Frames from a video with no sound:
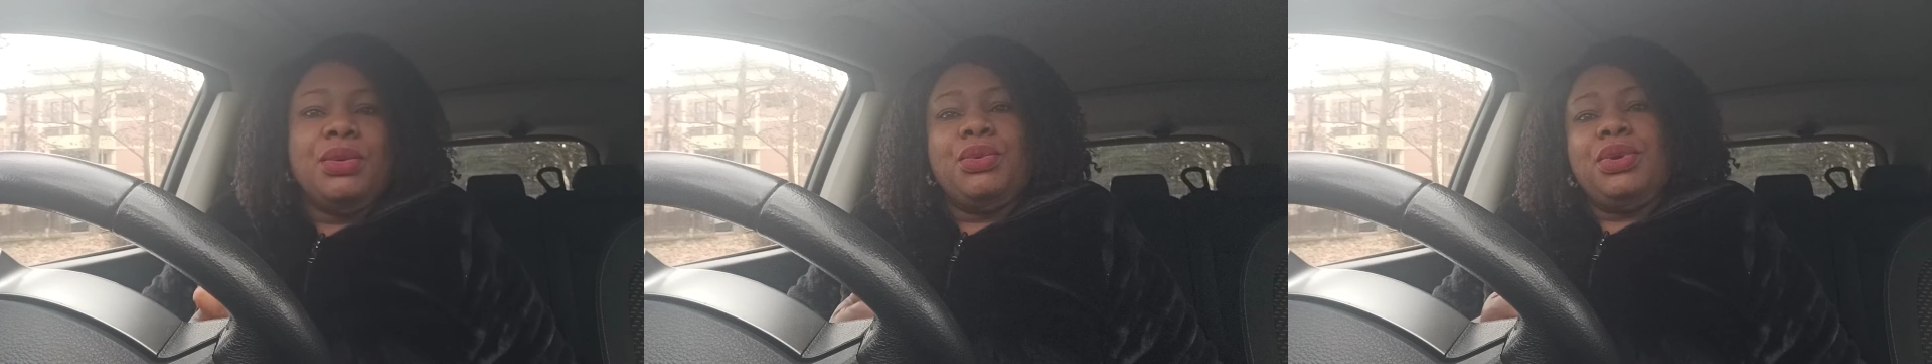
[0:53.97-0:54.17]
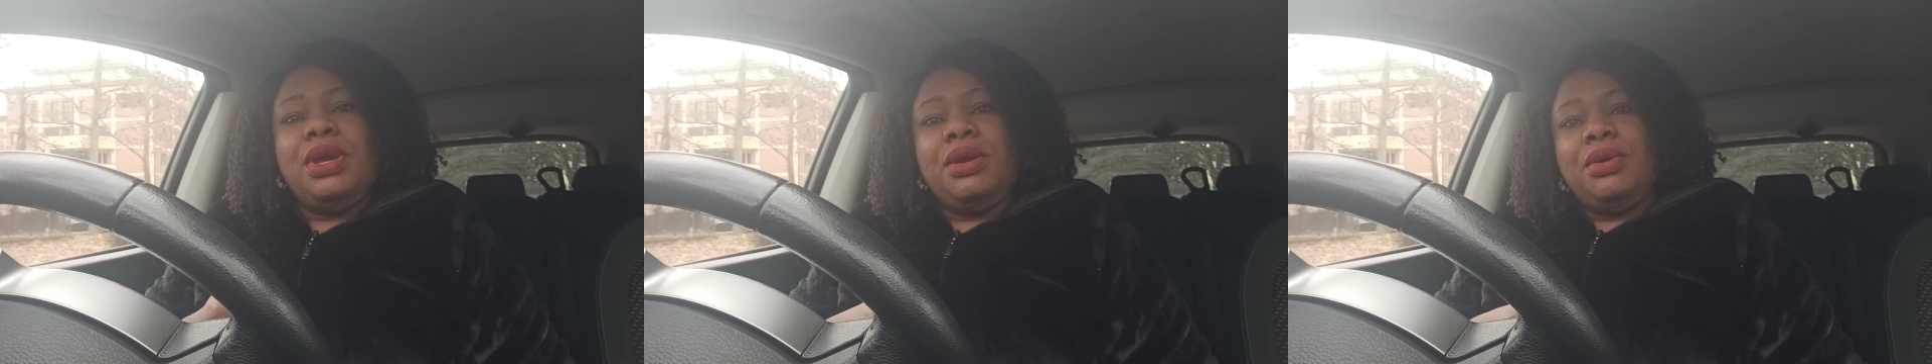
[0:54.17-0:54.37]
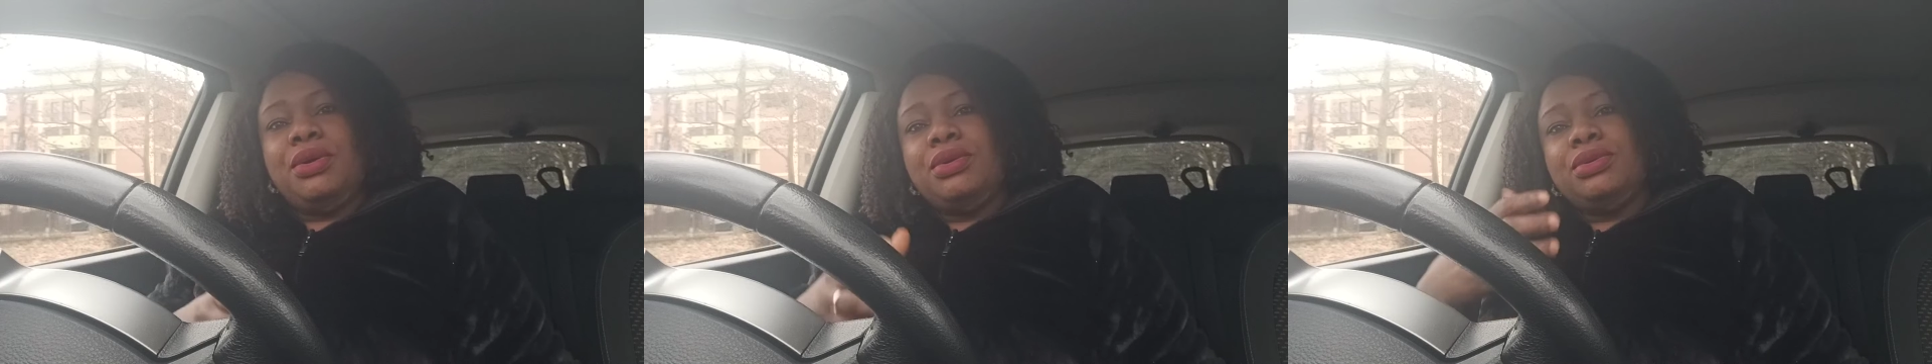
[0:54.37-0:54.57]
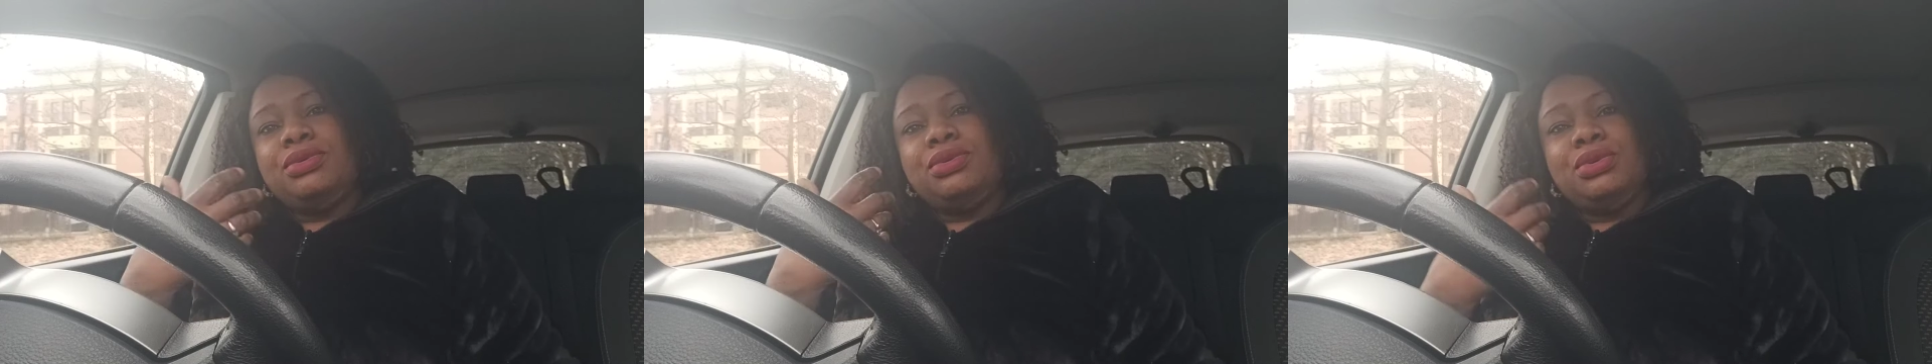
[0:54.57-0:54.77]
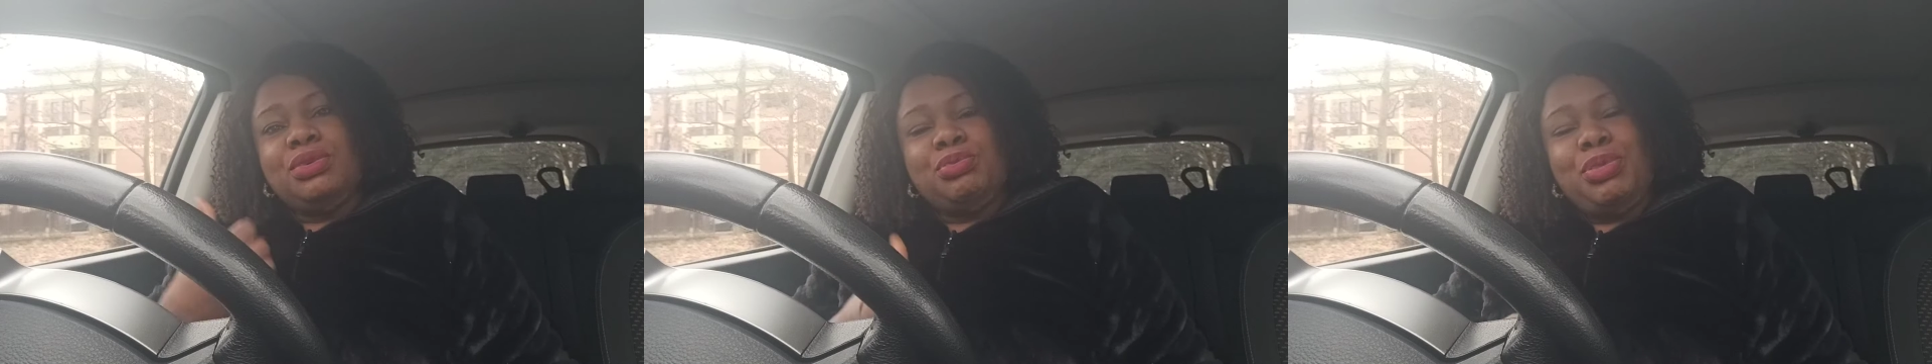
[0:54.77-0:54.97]
We are going to
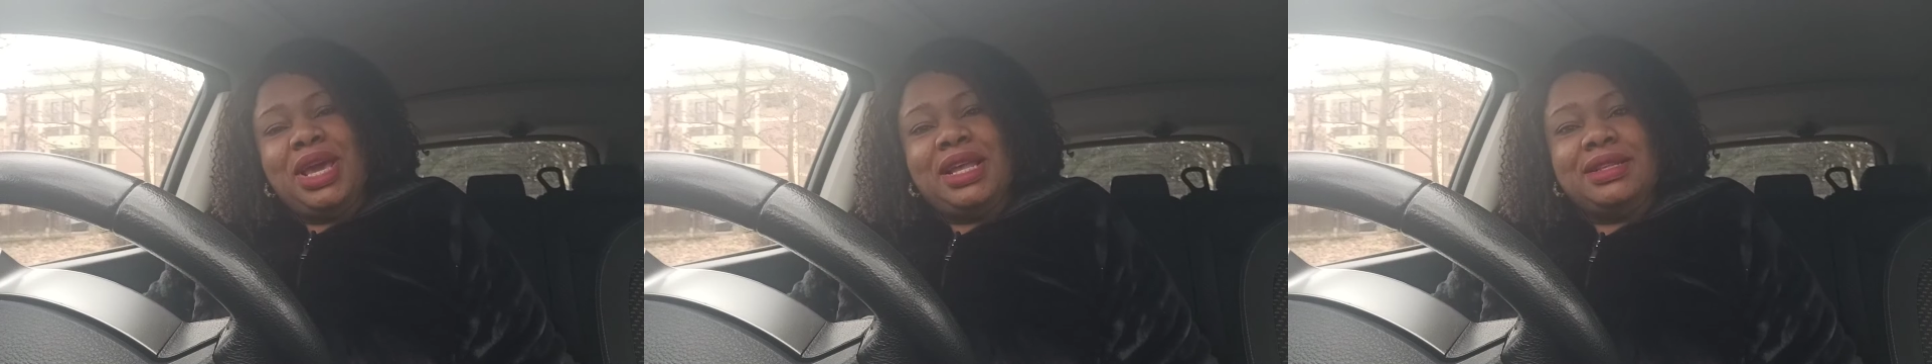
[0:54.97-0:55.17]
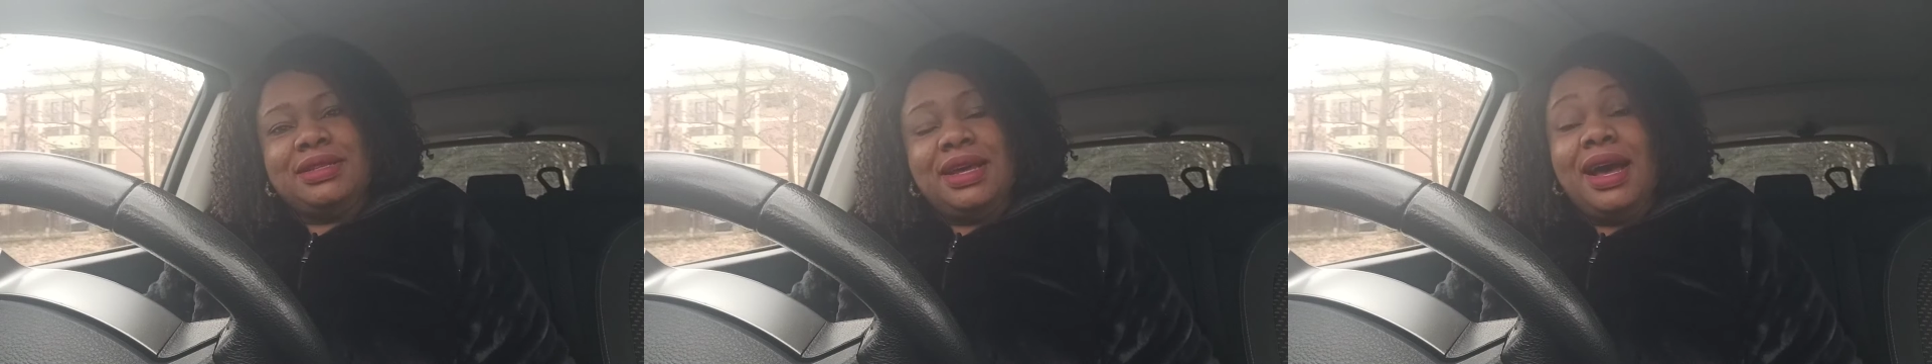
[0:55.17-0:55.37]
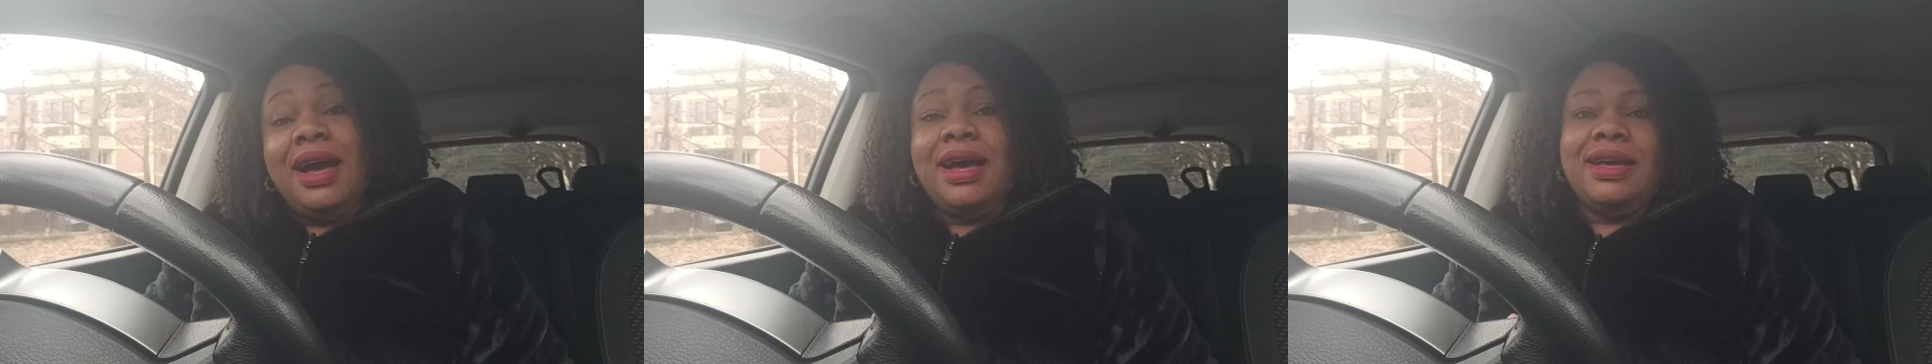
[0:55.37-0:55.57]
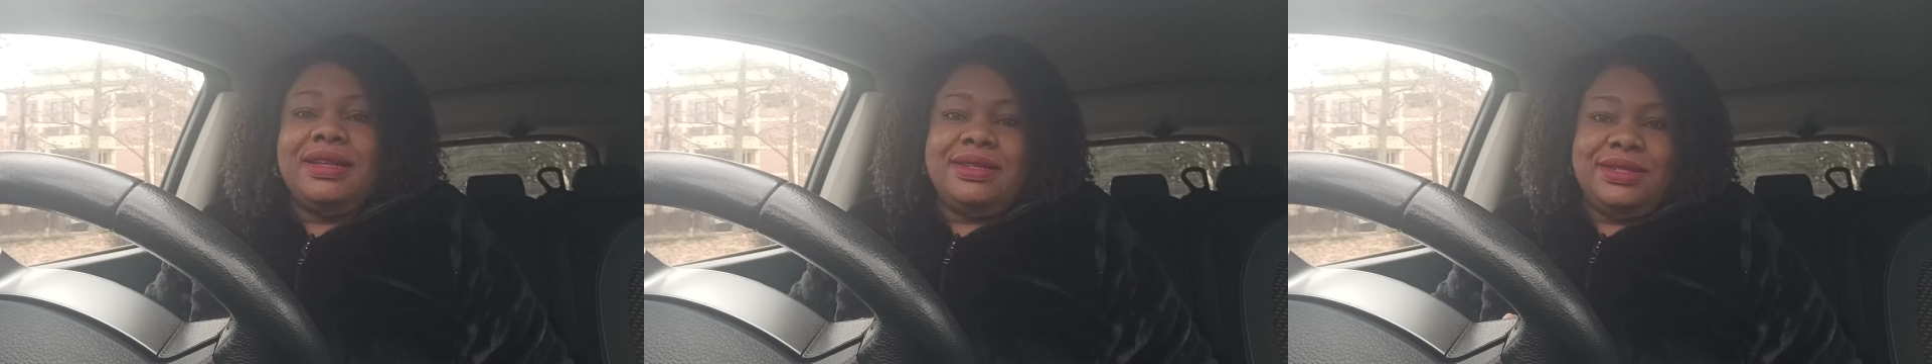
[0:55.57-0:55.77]
do better